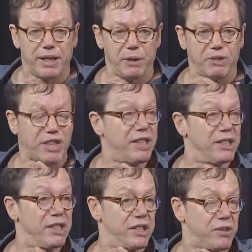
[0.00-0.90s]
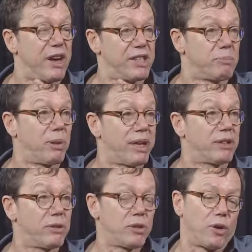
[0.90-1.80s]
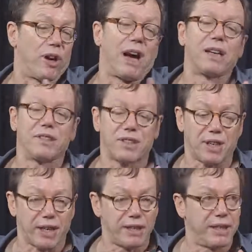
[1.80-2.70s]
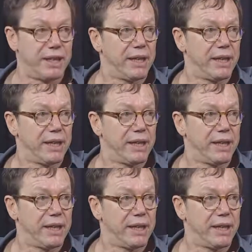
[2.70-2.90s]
He would say his greatest breakthroughs, or Einstein,